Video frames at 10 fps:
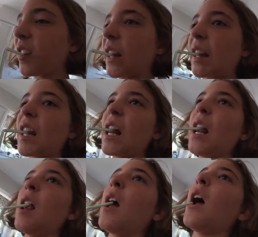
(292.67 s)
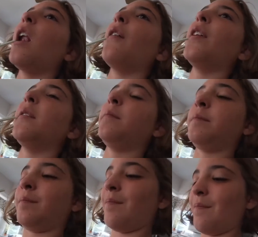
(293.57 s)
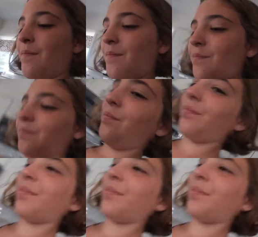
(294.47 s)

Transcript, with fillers: Banana strawberry I love it. cotton candy.